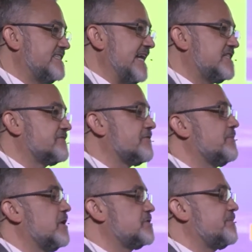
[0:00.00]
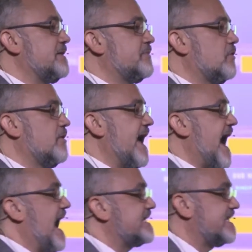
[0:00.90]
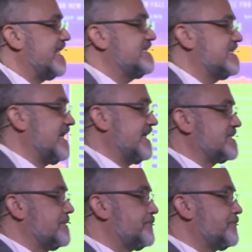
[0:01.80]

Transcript: data from those people at a later date.